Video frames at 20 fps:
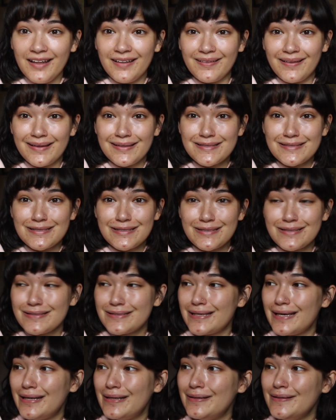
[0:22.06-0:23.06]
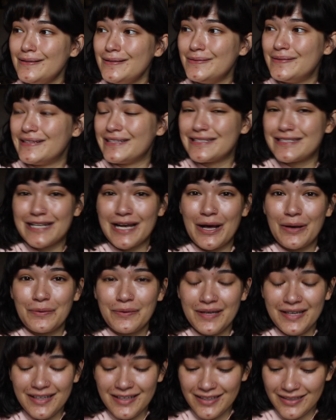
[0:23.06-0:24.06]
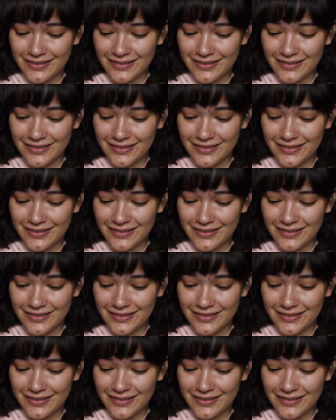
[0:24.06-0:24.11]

let's just get into it, shall we?